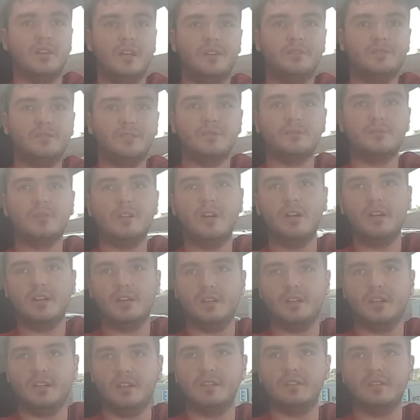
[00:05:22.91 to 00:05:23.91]
After a
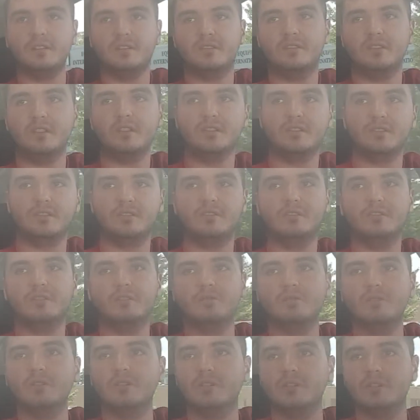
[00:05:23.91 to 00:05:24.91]
while I decided, you know
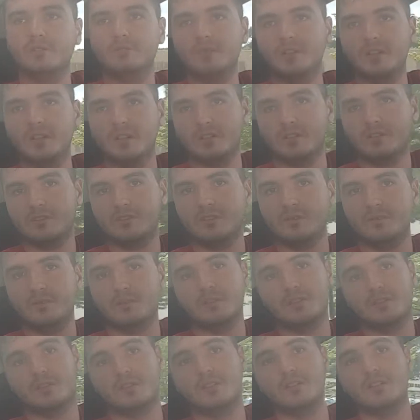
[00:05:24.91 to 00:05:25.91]
what, let me actually
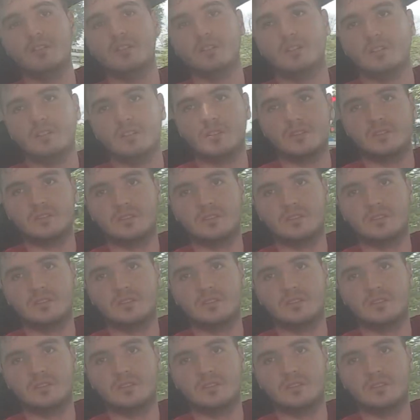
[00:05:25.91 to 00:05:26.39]
put the